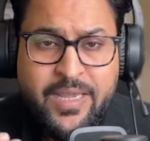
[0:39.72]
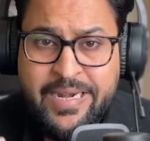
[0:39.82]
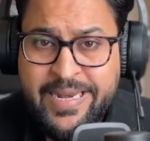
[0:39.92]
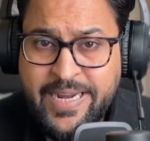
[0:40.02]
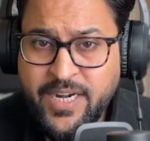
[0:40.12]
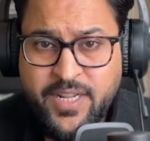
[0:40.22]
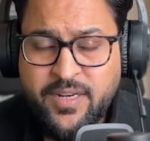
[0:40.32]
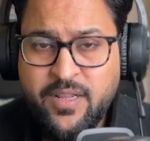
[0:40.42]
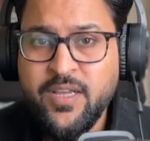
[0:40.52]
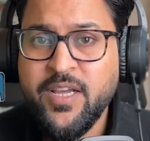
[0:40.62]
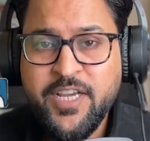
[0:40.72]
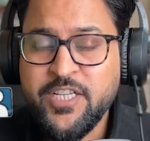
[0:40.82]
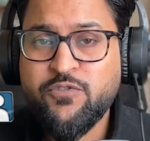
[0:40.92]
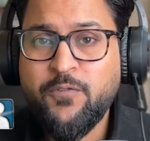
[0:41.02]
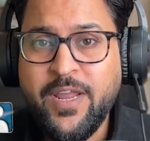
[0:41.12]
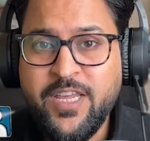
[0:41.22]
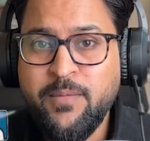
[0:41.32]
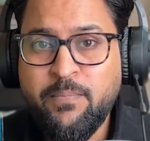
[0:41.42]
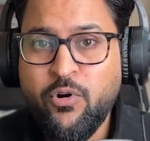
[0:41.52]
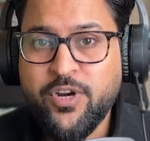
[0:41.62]
LinkedIn is very
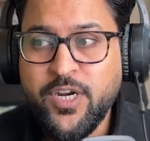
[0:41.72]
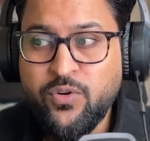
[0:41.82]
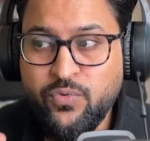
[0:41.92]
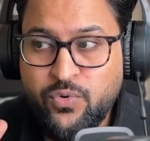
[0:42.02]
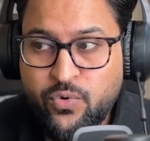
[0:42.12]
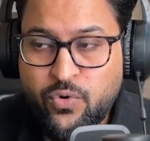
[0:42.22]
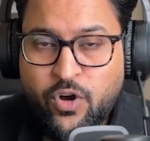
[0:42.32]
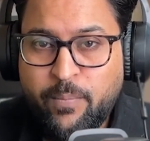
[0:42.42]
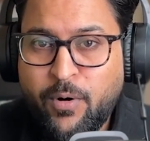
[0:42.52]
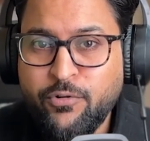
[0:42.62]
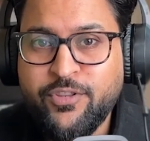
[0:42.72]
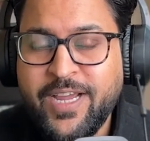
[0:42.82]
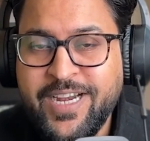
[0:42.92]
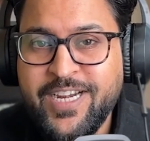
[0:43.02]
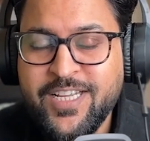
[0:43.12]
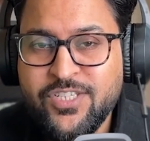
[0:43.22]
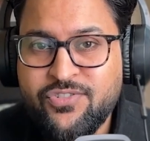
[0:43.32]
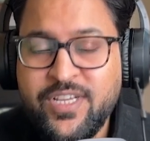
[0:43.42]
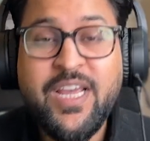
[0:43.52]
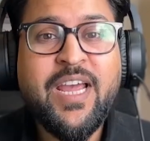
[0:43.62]
important to know about the
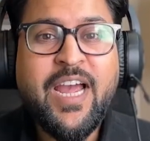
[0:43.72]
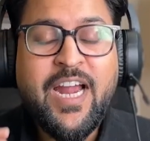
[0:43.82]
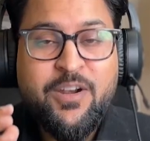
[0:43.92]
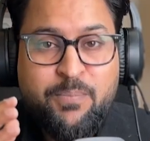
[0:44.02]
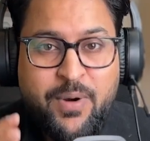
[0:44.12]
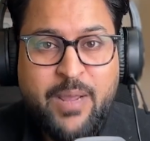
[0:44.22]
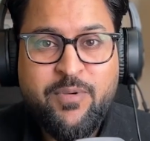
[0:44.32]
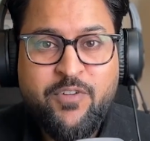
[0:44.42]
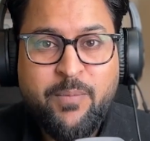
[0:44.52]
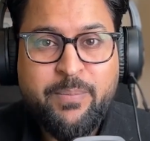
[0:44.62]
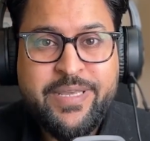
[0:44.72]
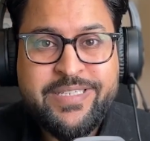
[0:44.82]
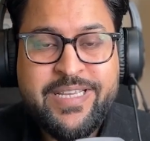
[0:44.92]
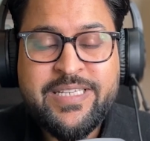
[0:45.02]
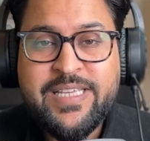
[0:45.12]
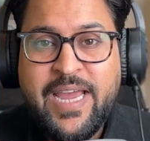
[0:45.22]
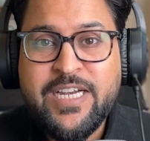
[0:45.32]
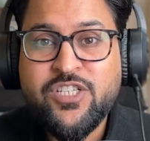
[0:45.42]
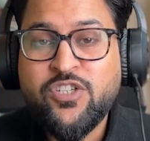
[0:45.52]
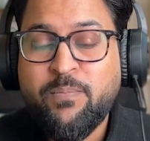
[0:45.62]
industry, and Primavera P6
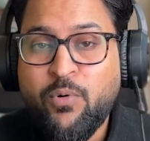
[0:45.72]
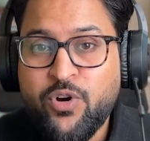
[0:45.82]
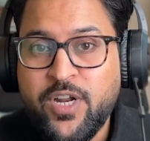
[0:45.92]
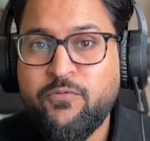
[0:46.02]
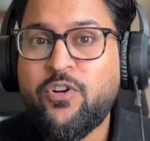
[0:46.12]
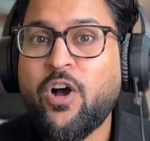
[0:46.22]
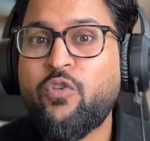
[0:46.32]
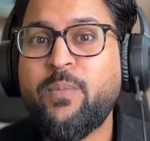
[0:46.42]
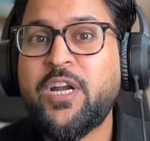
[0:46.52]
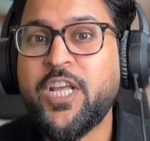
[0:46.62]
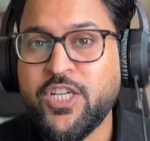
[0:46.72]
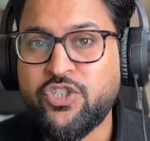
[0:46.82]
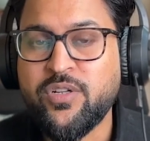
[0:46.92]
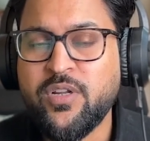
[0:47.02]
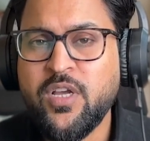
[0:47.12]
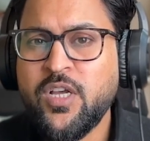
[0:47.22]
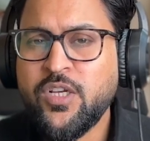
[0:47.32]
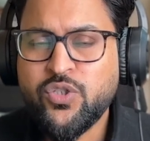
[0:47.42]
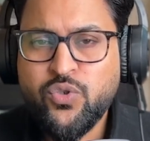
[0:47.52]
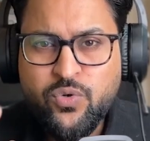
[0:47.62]
and supportive documentation.
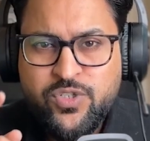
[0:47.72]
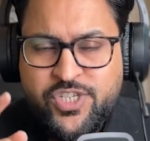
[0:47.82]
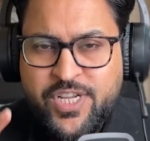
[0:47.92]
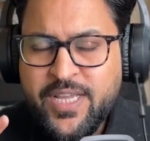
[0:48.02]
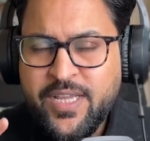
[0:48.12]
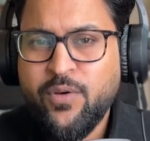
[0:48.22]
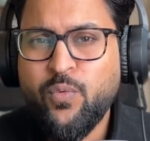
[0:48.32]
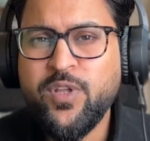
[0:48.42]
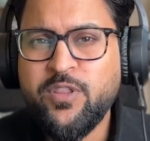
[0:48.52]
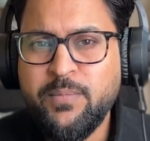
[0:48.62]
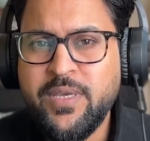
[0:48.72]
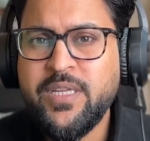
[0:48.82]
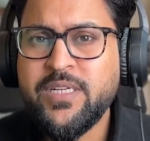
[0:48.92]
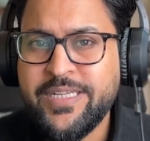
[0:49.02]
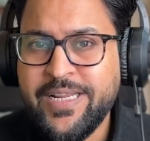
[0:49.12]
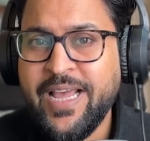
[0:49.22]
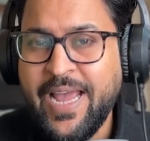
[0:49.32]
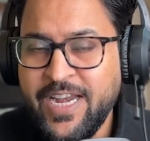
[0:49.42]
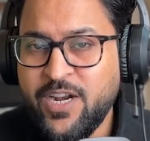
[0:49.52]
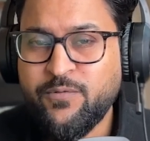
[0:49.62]
So stay with me till
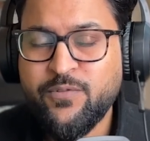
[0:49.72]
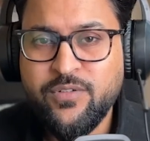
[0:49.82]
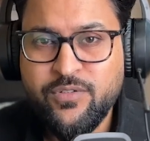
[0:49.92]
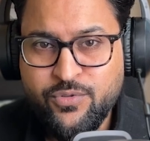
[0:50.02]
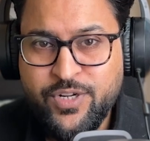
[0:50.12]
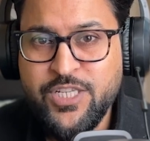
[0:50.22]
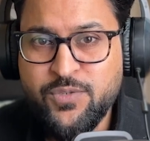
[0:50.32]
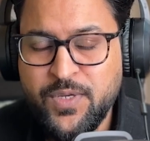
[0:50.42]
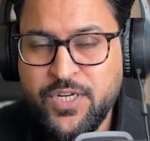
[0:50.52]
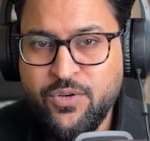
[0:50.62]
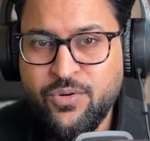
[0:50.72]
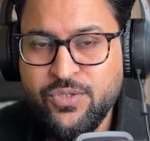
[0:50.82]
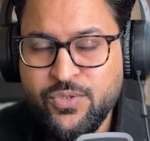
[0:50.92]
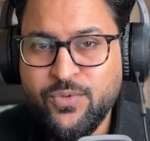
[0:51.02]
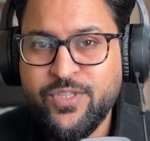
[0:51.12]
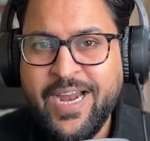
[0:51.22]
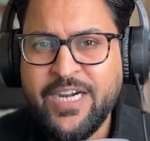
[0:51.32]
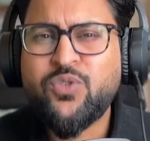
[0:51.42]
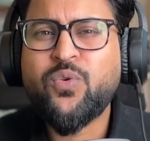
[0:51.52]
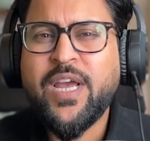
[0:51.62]
end of today's video so
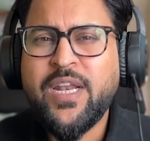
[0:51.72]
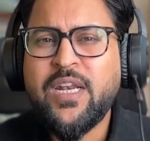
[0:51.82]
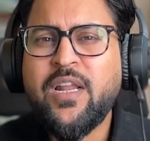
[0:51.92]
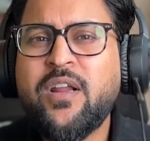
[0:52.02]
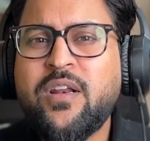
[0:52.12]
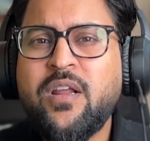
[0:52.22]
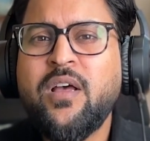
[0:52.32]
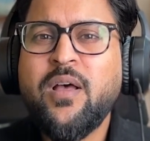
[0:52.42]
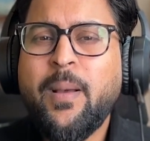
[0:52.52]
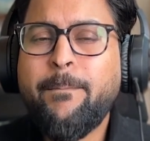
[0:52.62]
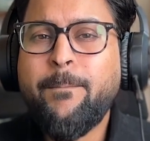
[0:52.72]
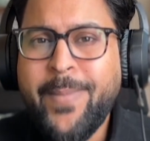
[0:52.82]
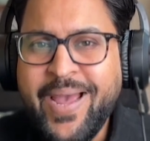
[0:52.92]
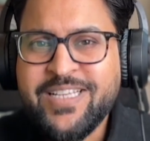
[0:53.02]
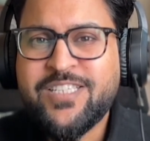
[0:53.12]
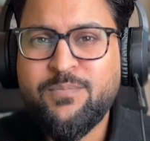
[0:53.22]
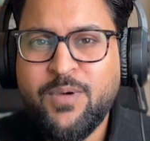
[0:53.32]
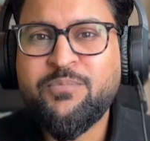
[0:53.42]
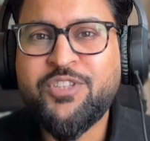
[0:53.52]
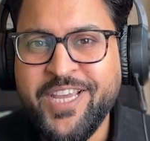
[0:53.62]
that you can learn
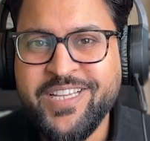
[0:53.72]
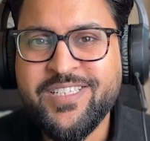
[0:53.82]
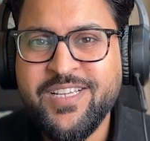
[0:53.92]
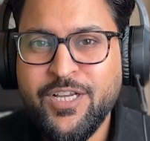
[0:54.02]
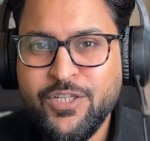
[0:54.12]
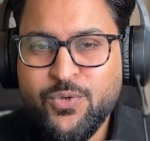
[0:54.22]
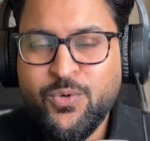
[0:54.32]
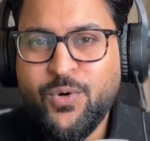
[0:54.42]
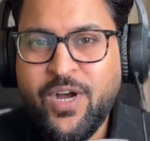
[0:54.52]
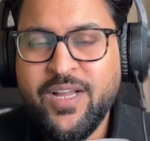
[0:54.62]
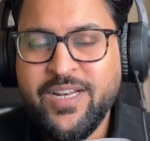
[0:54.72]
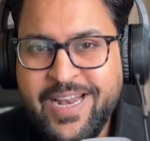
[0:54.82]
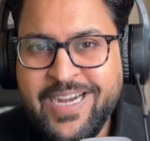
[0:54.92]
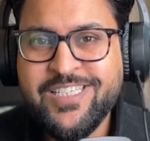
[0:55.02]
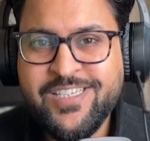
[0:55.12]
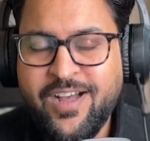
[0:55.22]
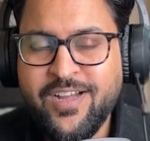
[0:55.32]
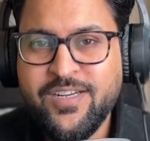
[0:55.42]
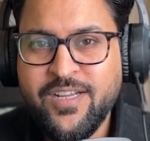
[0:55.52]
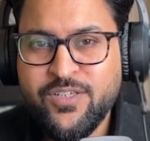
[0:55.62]
maximum things. So let's
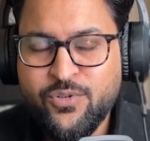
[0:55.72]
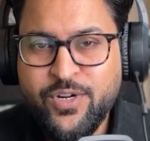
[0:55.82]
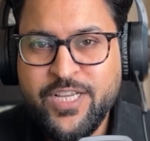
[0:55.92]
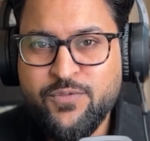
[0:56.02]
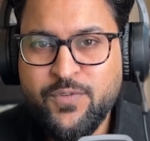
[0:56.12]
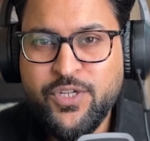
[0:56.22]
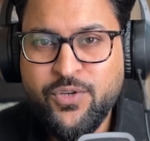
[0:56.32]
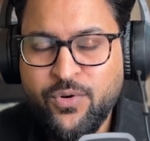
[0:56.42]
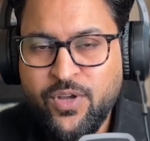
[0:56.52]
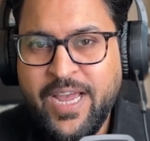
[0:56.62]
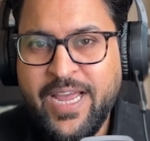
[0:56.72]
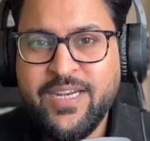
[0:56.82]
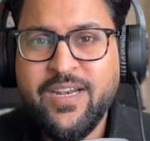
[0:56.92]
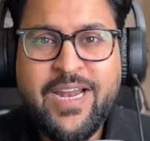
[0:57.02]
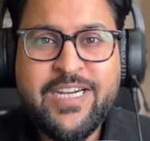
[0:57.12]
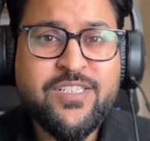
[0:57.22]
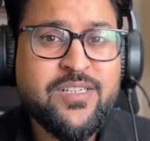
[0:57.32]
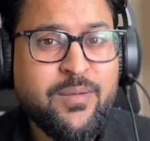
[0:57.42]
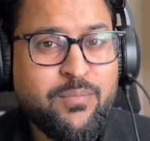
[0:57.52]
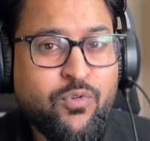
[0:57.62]
start today's video and
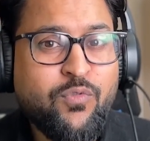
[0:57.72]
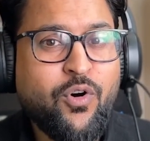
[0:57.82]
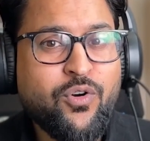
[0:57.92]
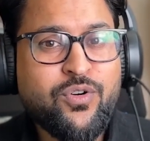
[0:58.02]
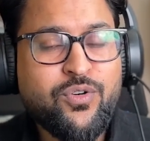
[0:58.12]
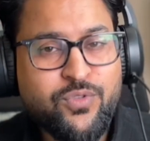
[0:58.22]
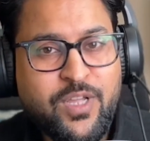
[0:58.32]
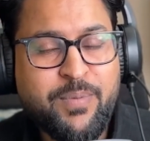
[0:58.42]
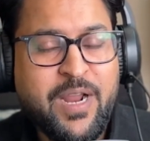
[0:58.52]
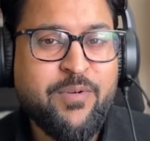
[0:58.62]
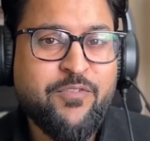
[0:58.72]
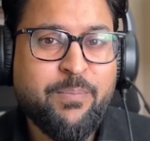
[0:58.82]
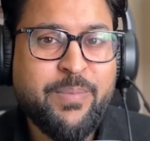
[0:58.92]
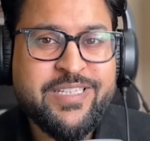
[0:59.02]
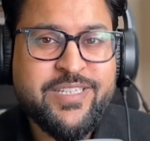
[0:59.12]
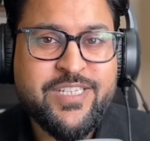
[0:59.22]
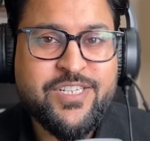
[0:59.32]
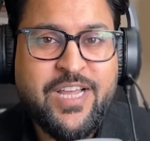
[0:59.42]
let's move on to the Primavera P6